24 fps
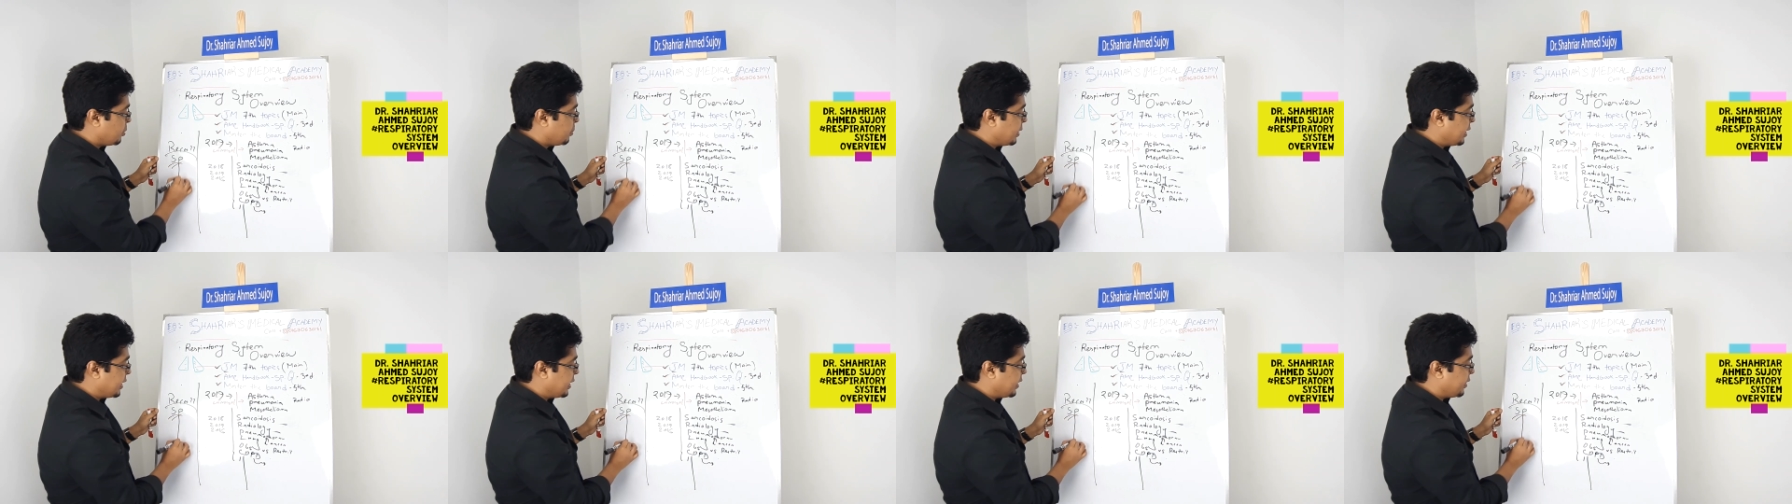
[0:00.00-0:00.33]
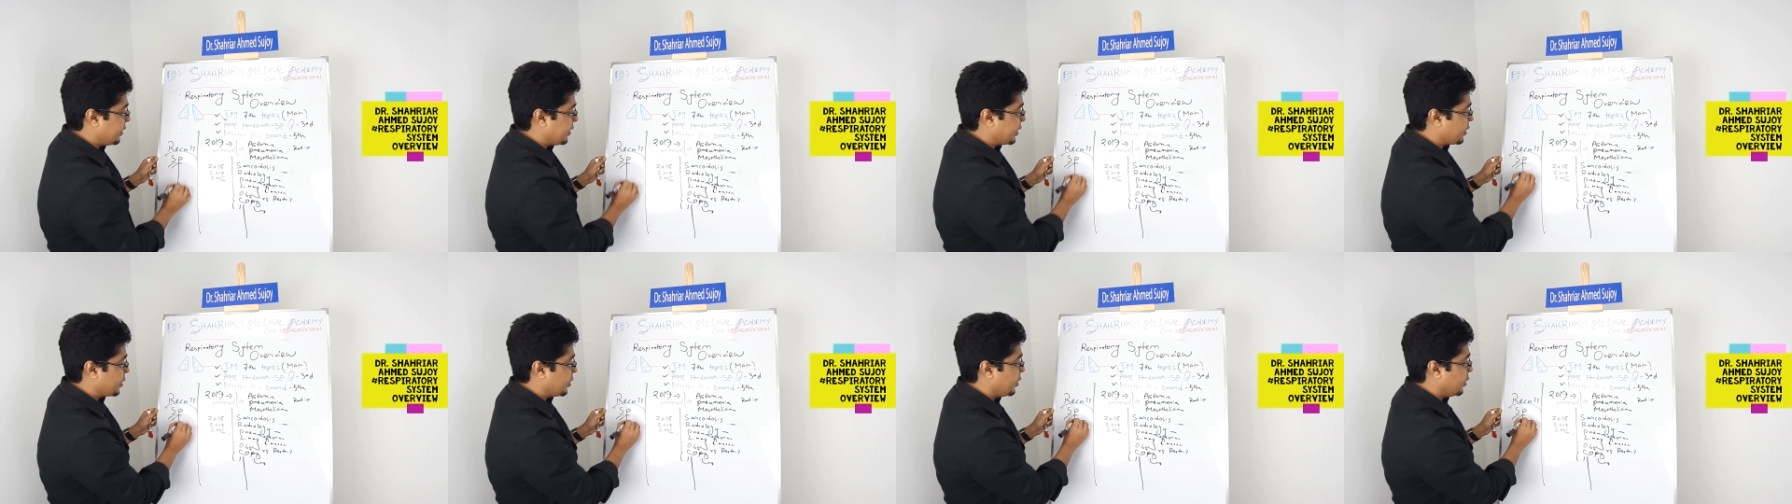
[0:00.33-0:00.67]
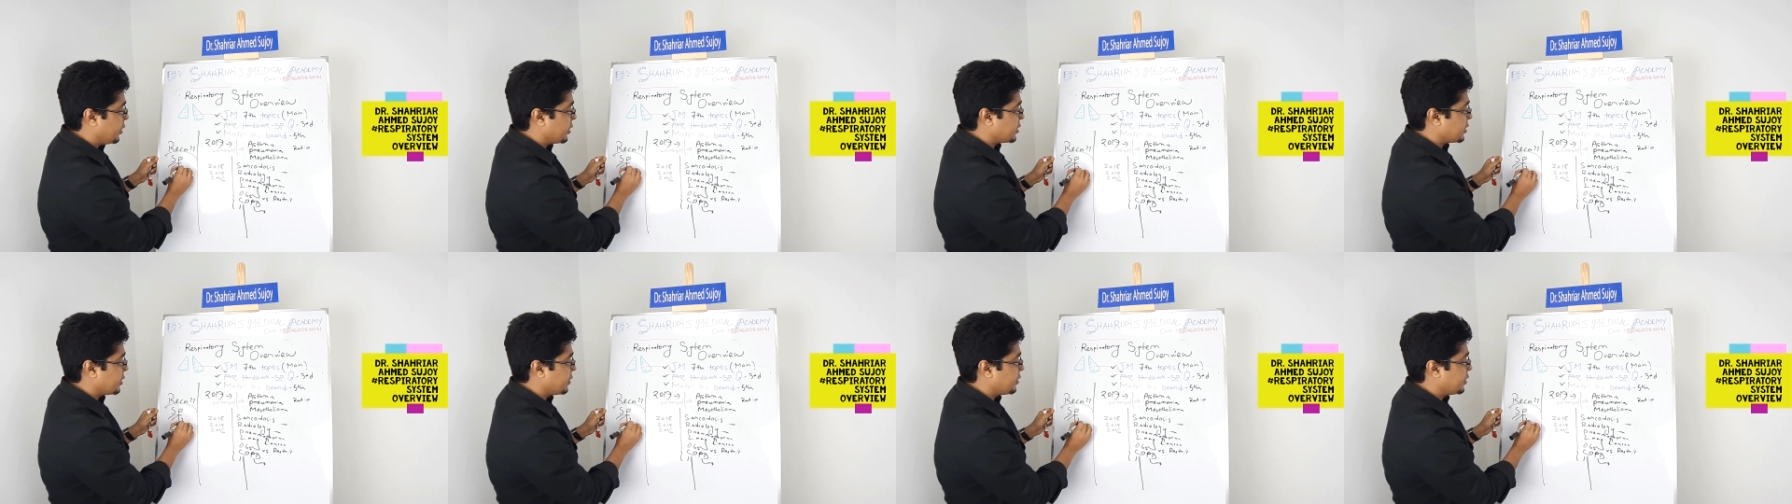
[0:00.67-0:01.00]
many
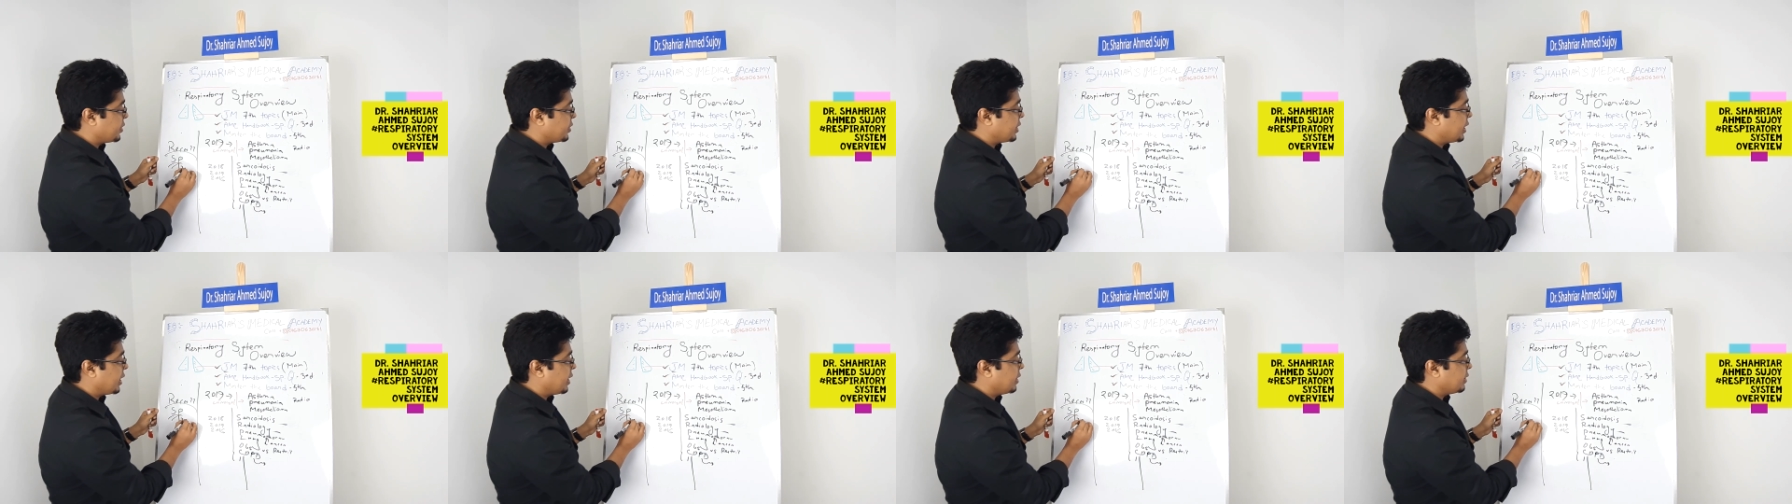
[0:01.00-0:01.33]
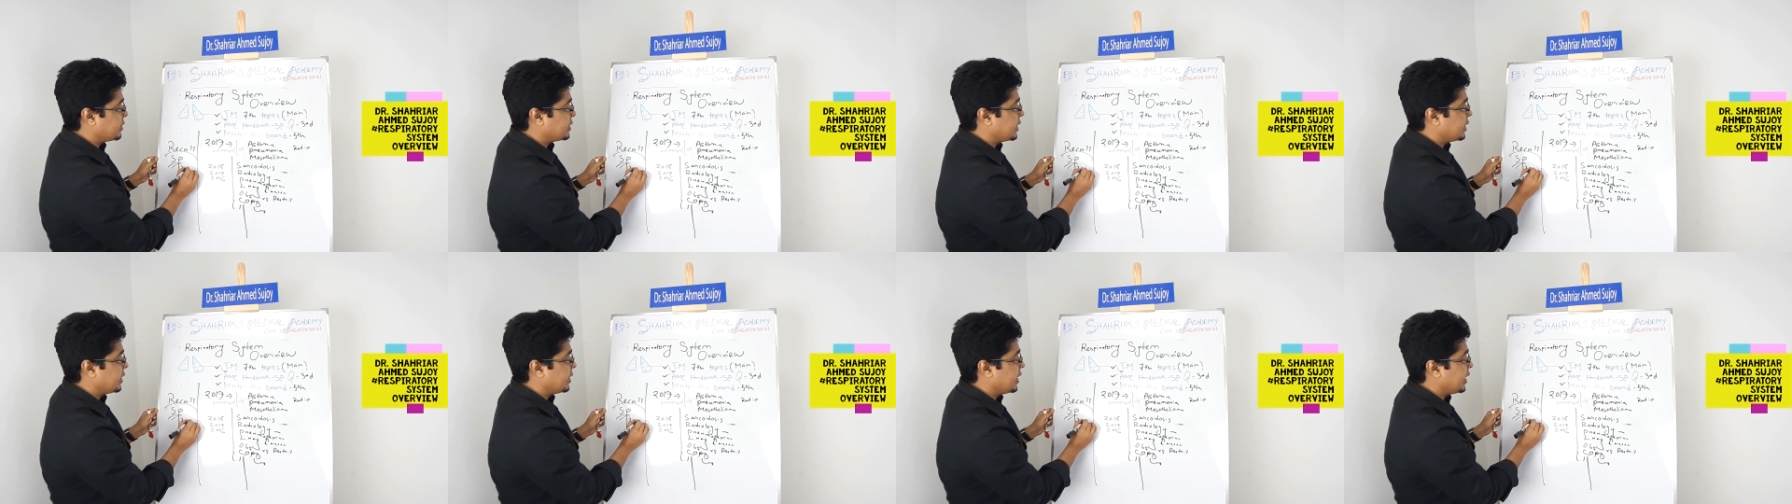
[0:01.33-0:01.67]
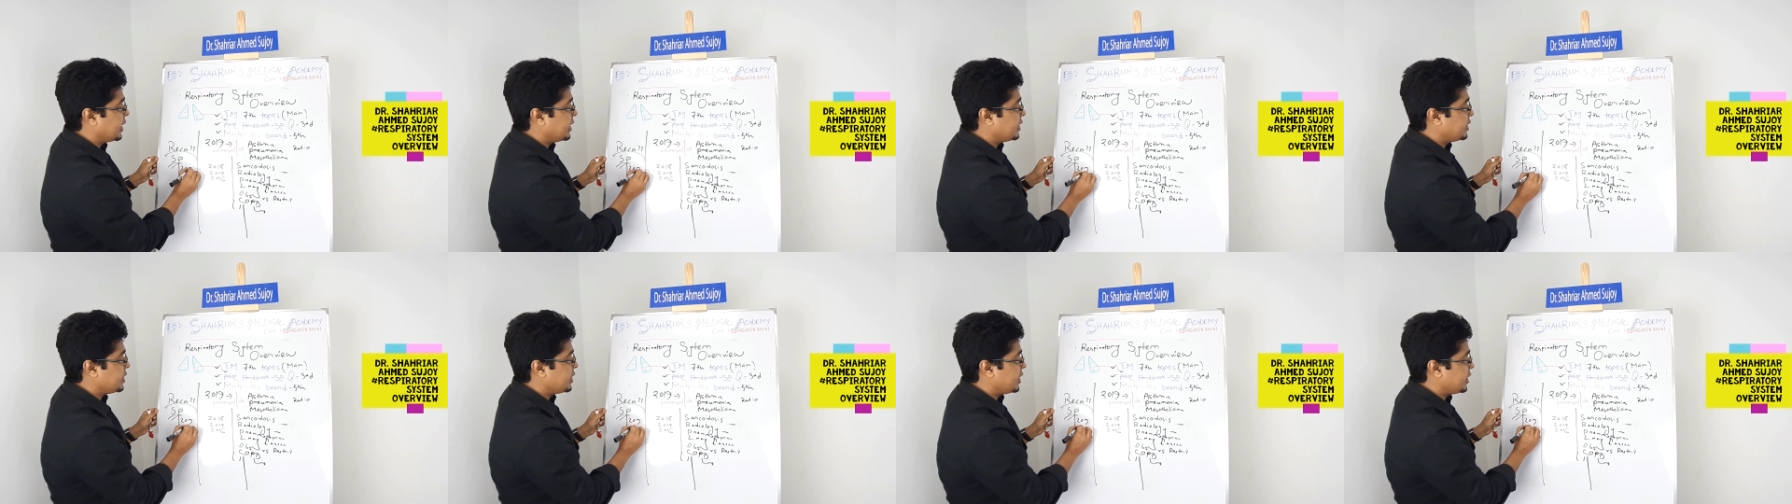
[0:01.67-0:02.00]
recalls of
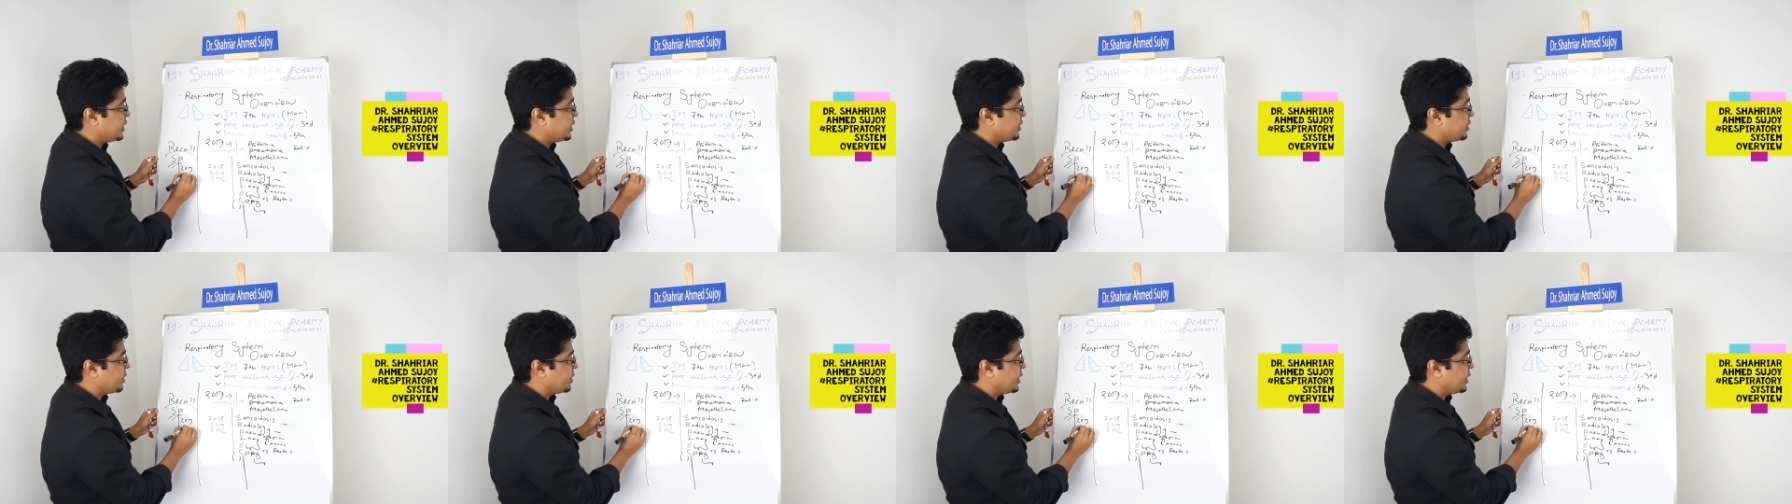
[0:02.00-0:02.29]
2019